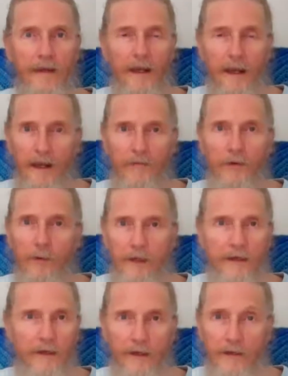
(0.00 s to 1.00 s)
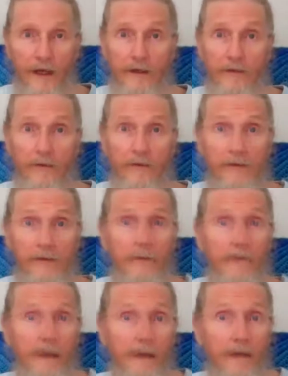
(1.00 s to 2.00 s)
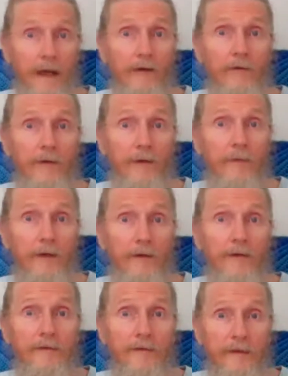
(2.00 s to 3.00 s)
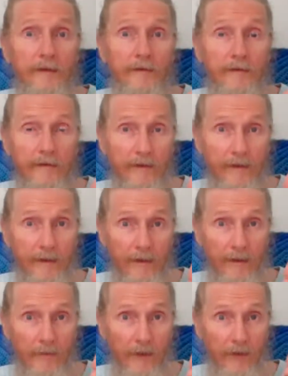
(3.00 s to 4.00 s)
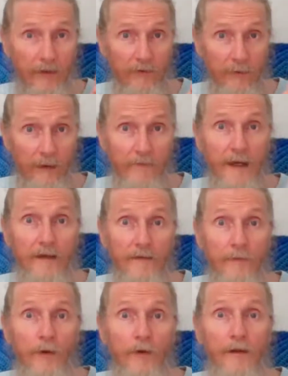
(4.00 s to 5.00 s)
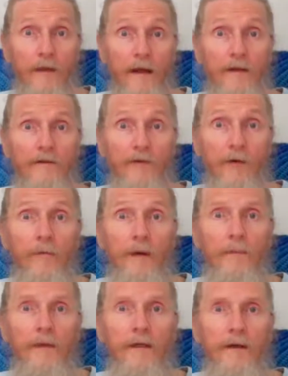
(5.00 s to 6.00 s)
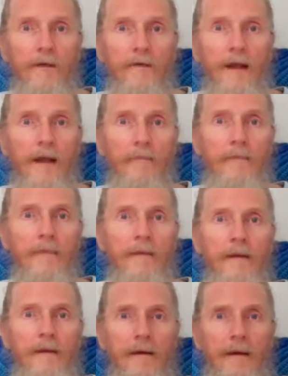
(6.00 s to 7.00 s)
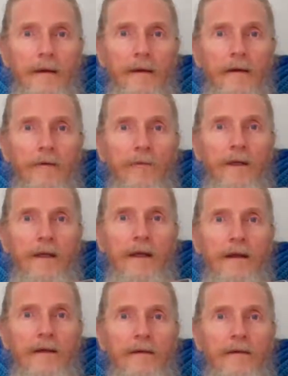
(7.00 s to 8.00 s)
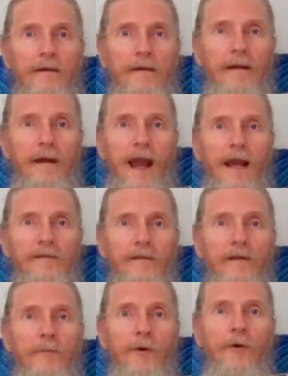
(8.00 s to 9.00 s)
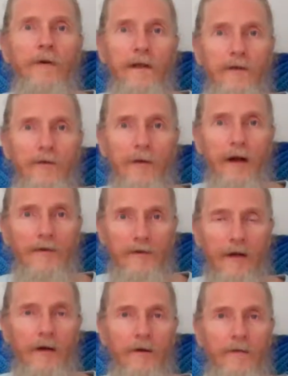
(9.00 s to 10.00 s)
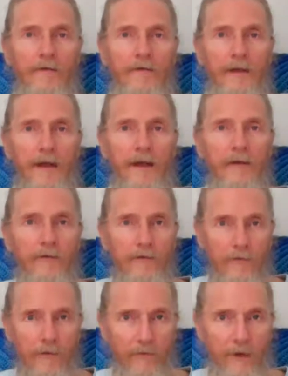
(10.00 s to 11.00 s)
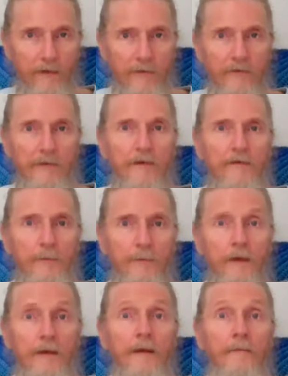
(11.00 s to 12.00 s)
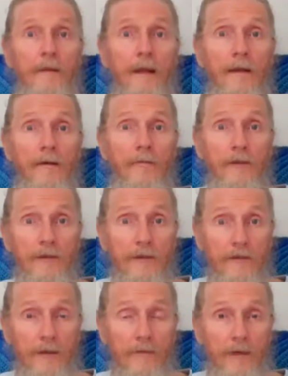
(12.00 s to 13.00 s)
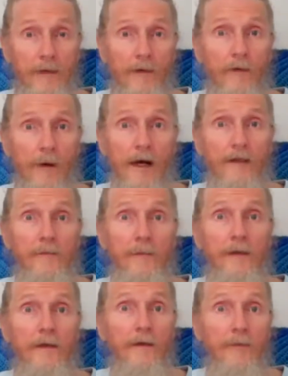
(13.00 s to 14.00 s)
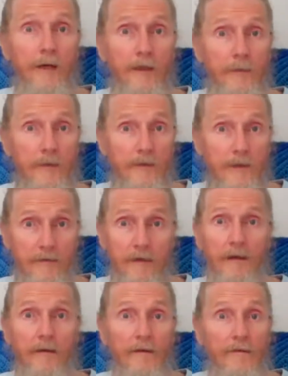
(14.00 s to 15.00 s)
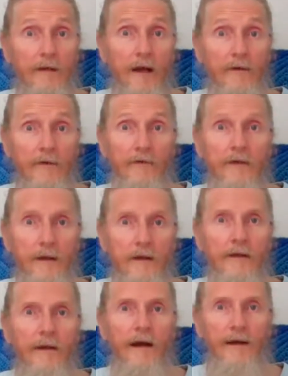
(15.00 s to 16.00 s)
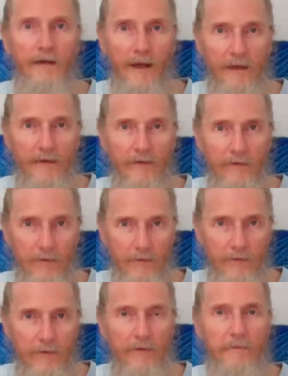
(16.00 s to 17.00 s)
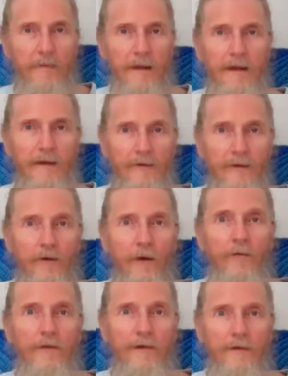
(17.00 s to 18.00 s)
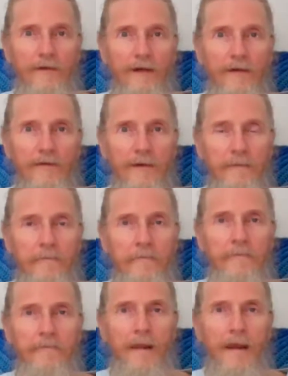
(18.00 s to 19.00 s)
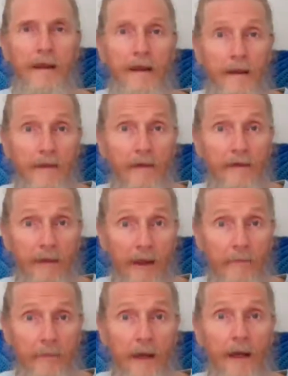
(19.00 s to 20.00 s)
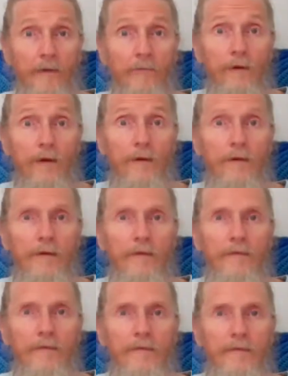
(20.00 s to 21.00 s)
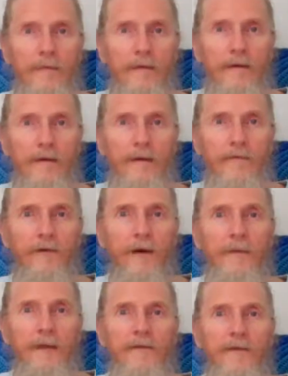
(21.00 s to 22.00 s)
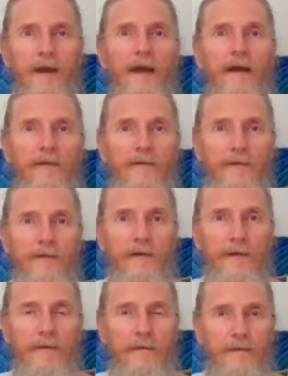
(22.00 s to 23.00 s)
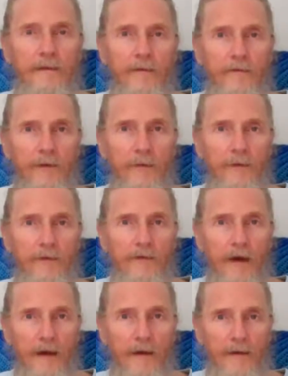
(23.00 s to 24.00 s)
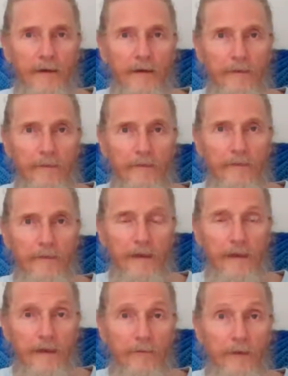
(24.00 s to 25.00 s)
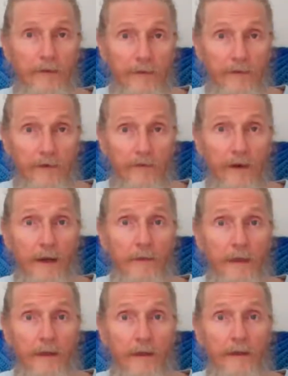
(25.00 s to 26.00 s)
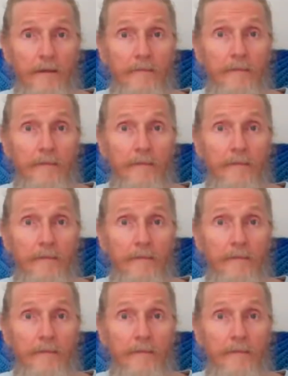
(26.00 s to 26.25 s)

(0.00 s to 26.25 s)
and everyone can attain to this, not only because it's because we have testimony that it's so, but because uh, we can actually prove it to ourselves and through the faithless discipline, which is given in Oahspe, and Oahspe says, hey, here's how you can attain to, to know these things. Th that man will, from his Es, from inside him, which is the feminine,